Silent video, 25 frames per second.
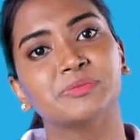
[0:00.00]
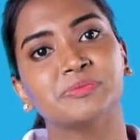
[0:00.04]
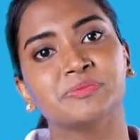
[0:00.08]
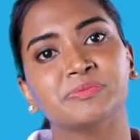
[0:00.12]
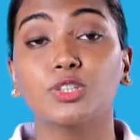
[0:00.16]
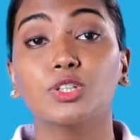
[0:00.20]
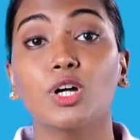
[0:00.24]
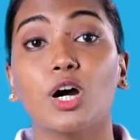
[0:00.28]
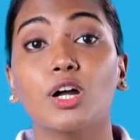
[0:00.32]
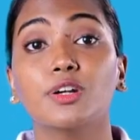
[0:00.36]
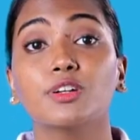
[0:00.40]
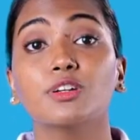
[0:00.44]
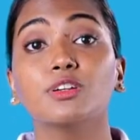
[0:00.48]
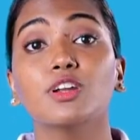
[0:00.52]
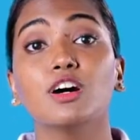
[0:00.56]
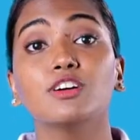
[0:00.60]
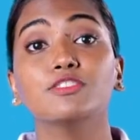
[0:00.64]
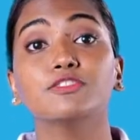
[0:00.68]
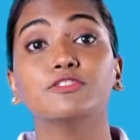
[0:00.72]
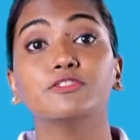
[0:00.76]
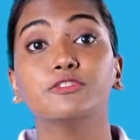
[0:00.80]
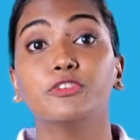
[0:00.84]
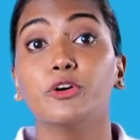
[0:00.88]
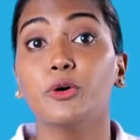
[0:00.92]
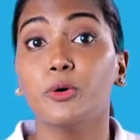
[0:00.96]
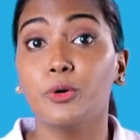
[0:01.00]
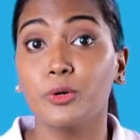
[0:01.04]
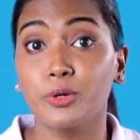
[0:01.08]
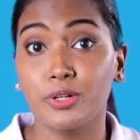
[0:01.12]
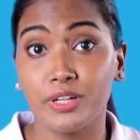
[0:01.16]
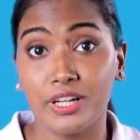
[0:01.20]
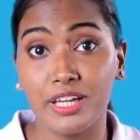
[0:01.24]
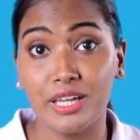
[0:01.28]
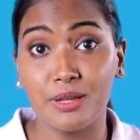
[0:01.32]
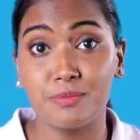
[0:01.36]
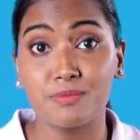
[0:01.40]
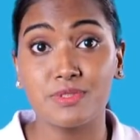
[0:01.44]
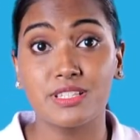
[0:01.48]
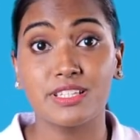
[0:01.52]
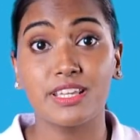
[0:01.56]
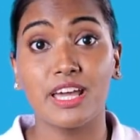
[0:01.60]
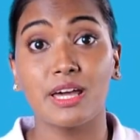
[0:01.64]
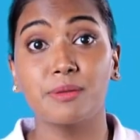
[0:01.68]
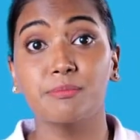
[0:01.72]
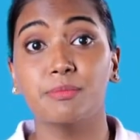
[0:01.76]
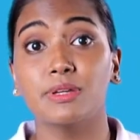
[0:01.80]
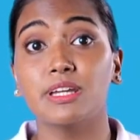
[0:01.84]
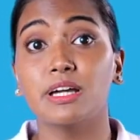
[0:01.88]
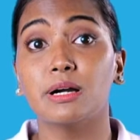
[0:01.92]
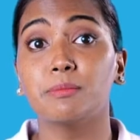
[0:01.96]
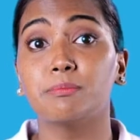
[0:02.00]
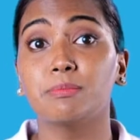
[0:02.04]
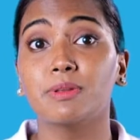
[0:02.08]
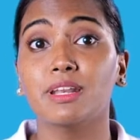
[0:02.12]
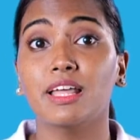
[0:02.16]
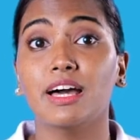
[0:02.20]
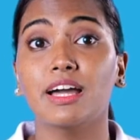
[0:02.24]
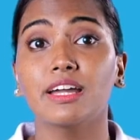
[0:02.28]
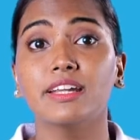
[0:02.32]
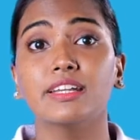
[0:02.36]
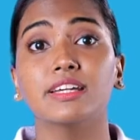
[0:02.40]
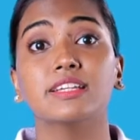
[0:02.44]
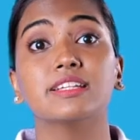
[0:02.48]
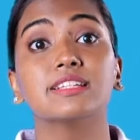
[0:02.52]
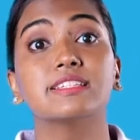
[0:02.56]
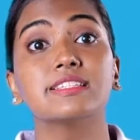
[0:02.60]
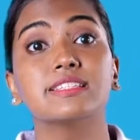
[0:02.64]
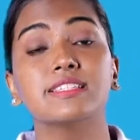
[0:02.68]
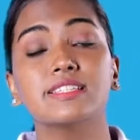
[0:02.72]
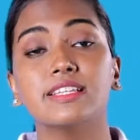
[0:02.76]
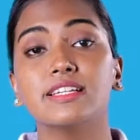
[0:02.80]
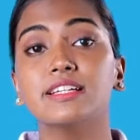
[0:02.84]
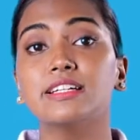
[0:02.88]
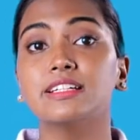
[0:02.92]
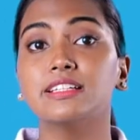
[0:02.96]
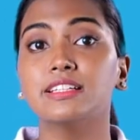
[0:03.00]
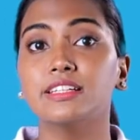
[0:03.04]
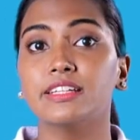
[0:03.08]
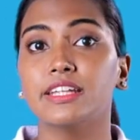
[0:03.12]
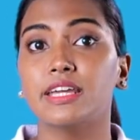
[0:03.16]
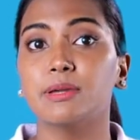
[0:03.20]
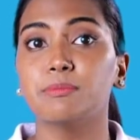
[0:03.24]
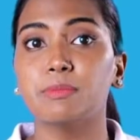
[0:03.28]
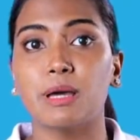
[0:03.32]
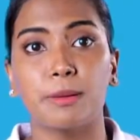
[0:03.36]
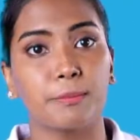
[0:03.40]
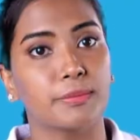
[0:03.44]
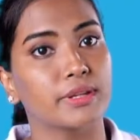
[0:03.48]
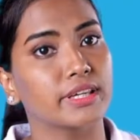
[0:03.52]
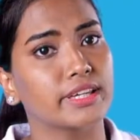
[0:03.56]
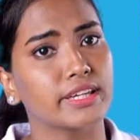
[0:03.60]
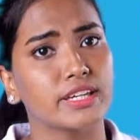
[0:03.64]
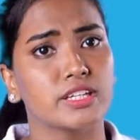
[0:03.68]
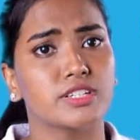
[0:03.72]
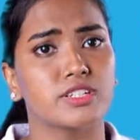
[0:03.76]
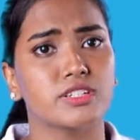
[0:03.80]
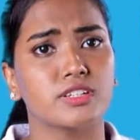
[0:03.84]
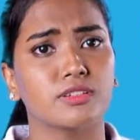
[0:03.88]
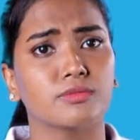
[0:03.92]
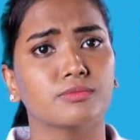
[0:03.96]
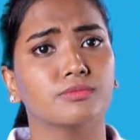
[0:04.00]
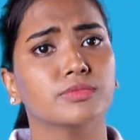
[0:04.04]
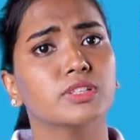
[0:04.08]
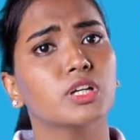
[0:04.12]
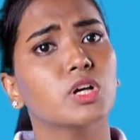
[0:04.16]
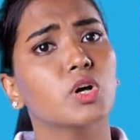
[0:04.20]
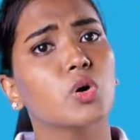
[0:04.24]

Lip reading: A total of 4 names can be applied in a single name application.